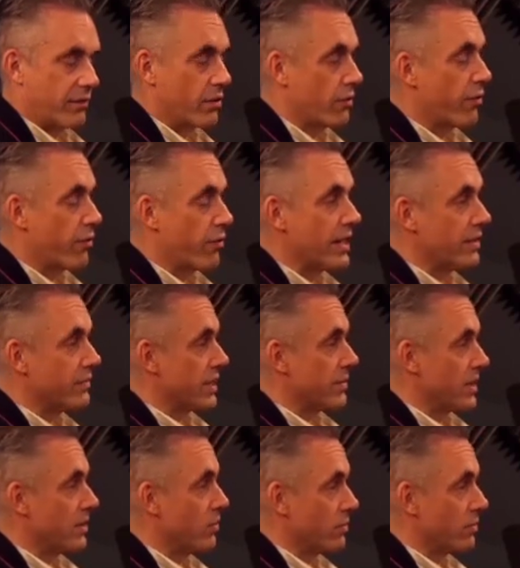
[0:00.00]
If you're afraid of
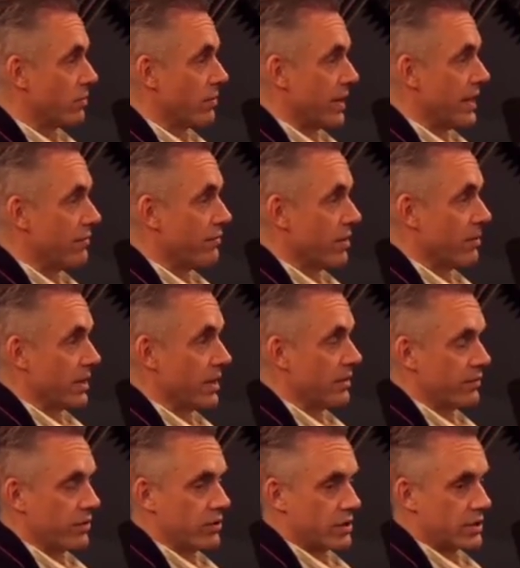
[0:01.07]
something, you want to run away from
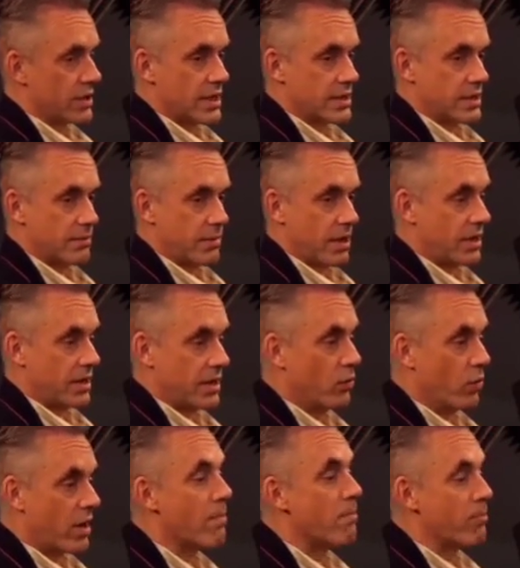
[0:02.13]
it. If you're disgusted by it, you
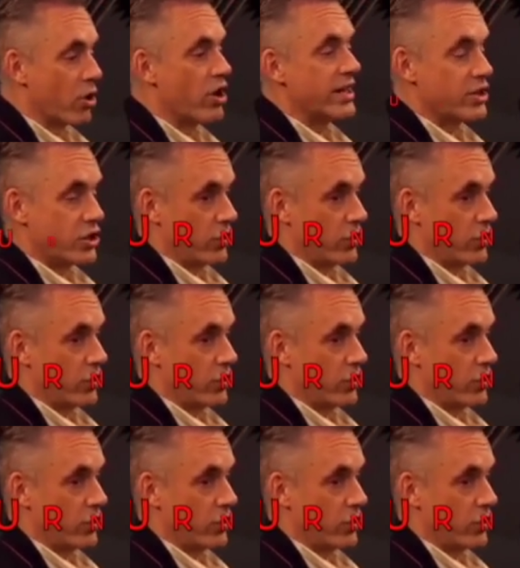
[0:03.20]
want to burn